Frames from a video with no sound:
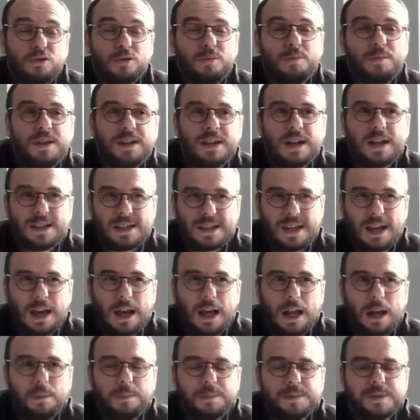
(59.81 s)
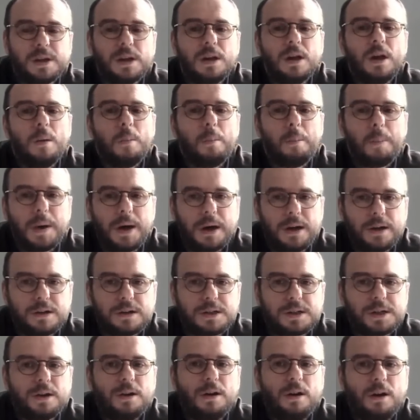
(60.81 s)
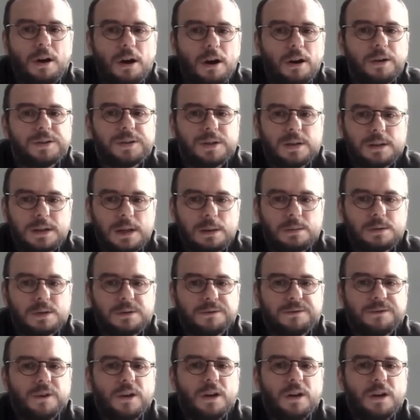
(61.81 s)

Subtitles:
media has helped, but a lot in terms of